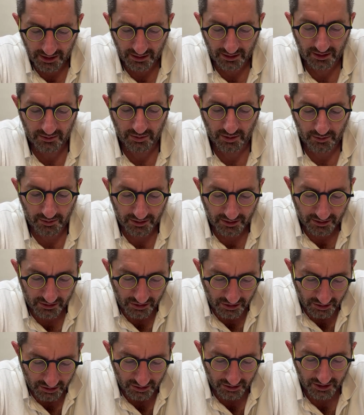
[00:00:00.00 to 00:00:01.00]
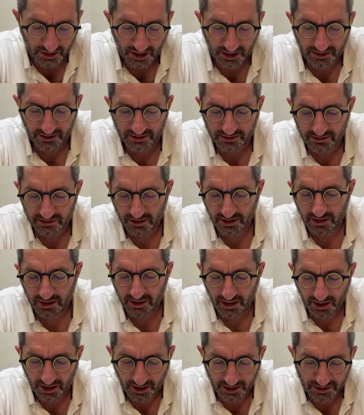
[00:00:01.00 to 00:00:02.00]
but with eternal kindness,
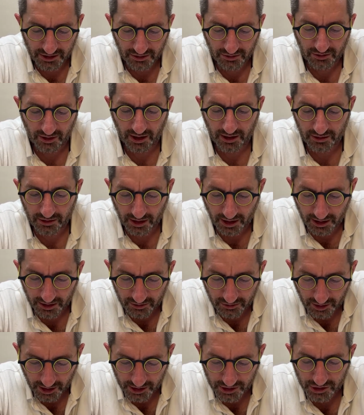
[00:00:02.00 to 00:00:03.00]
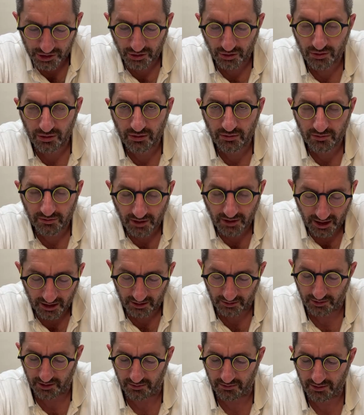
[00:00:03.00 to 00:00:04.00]
I show you
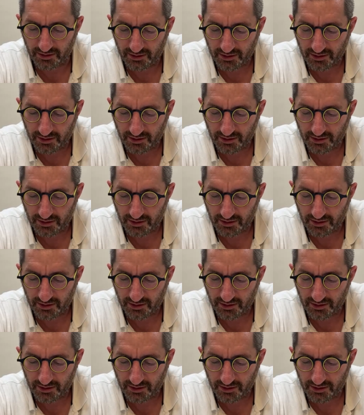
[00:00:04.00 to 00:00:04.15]
rachamim.